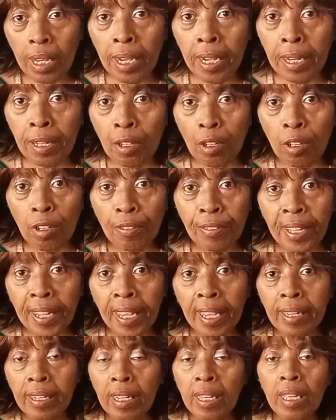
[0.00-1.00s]
and all
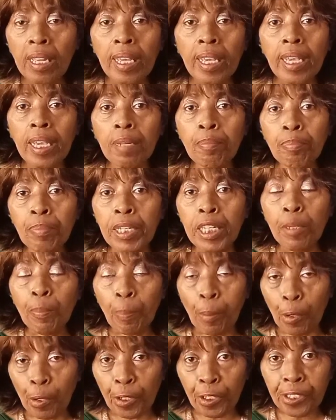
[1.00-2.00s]
that. And me
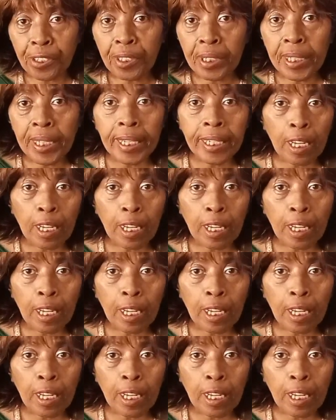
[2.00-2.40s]
personally,